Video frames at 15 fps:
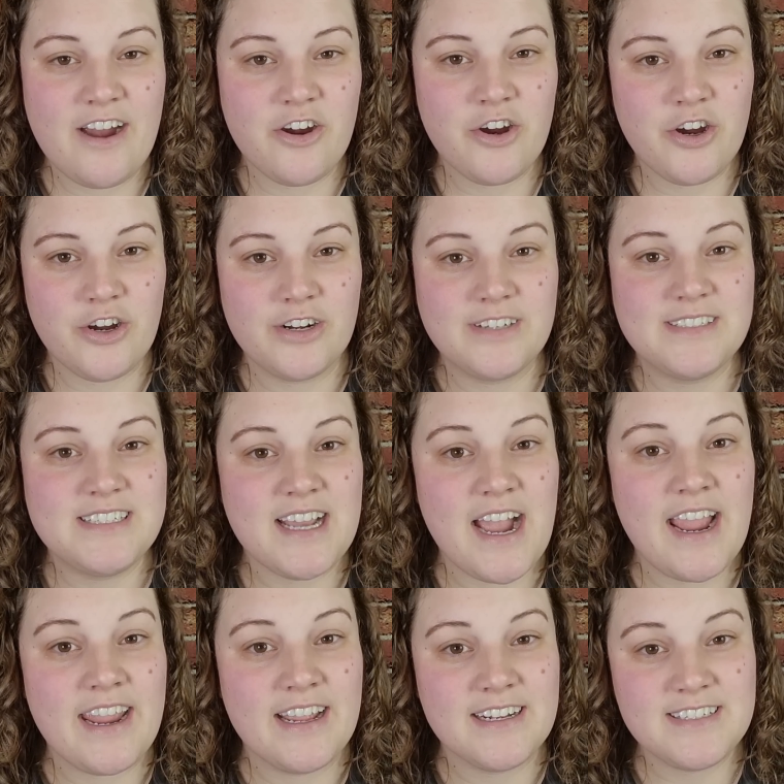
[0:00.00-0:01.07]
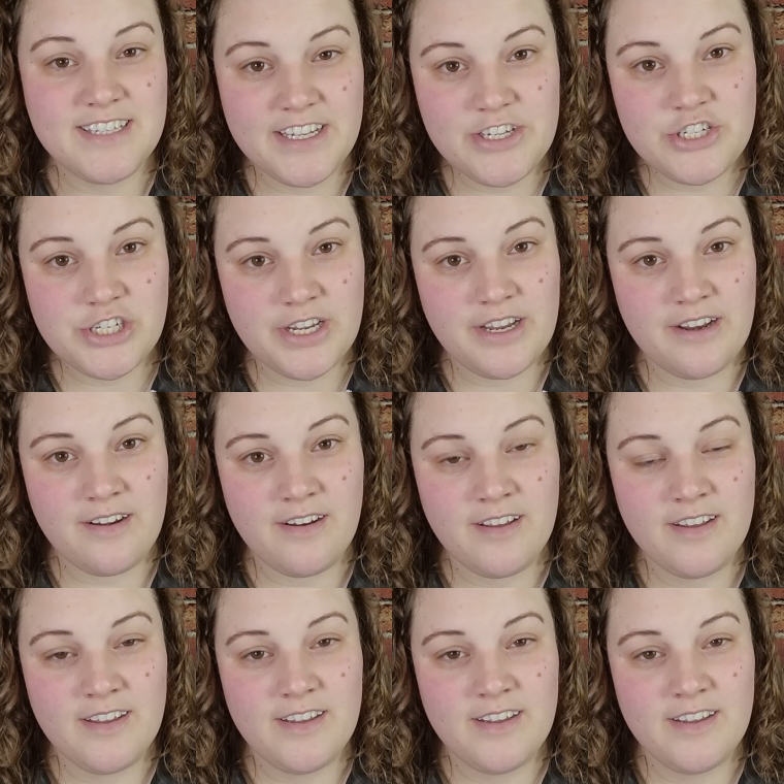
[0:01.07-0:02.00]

her dietitian